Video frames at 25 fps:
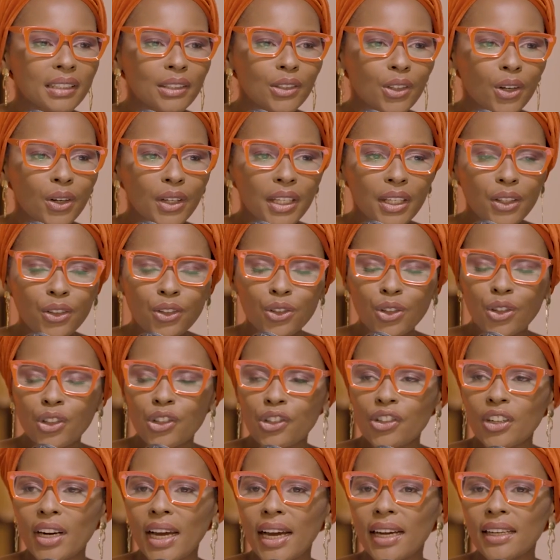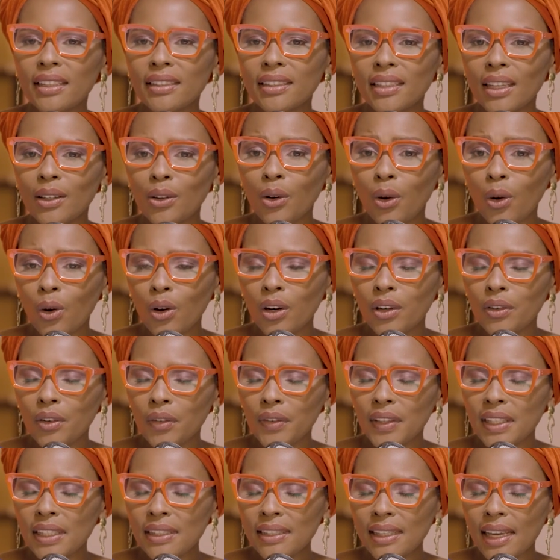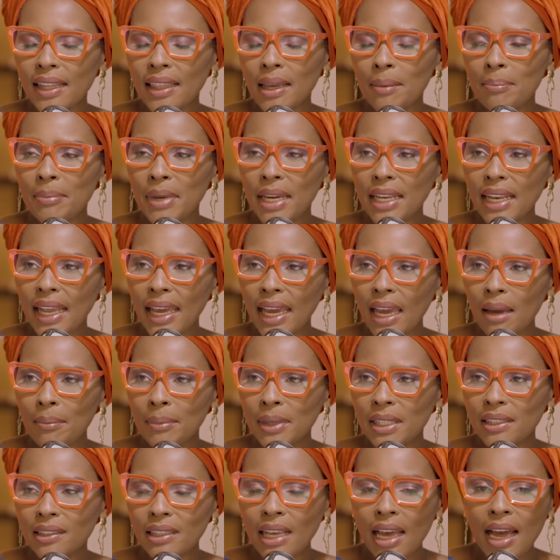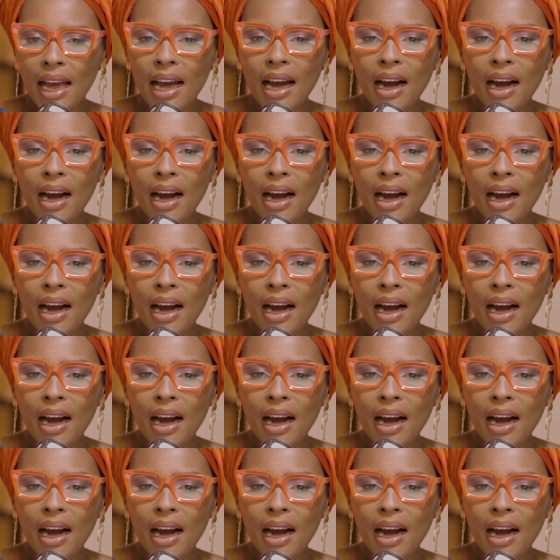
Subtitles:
into drugs and all of these other bad habits?